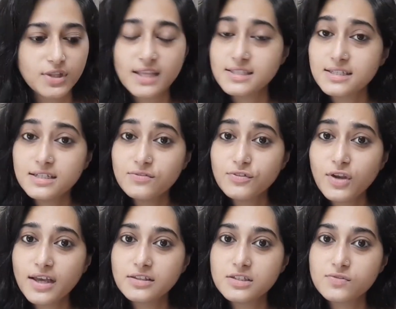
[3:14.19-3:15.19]
That's it. If you
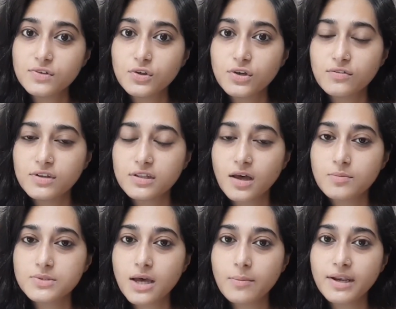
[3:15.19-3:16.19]
like this video, give it a
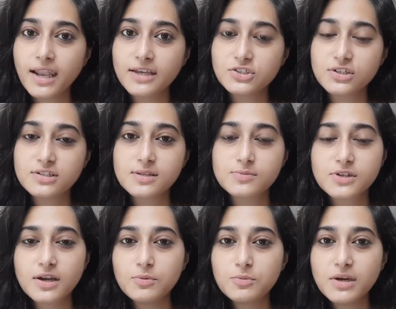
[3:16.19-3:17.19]
thumbs up and like, share and
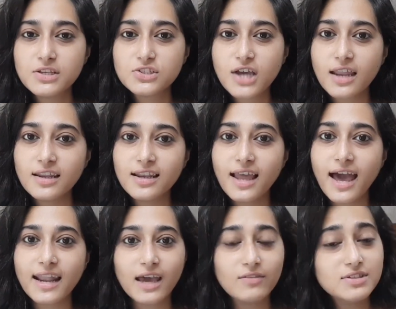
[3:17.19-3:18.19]
subscribe to my channel.
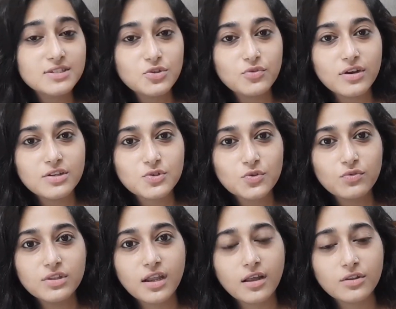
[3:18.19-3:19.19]
And I will see you very soon
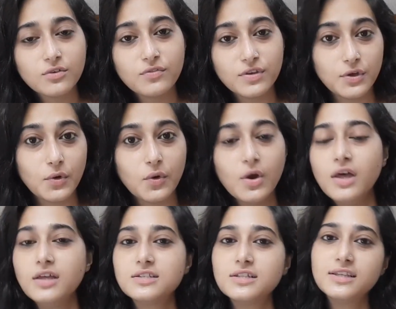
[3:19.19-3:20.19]
with another video.
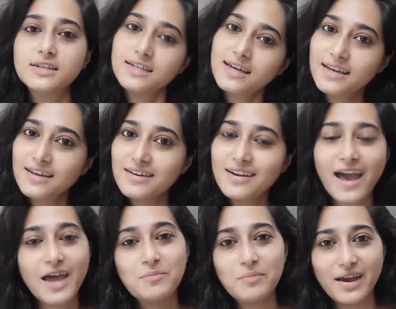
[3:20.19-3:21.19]
Till then, take care
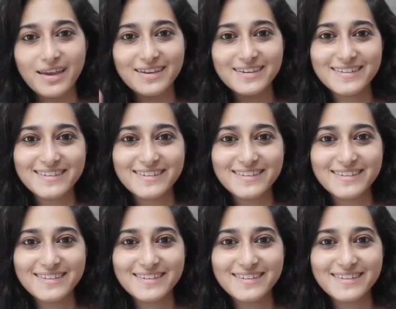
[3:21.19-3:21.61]
and bye.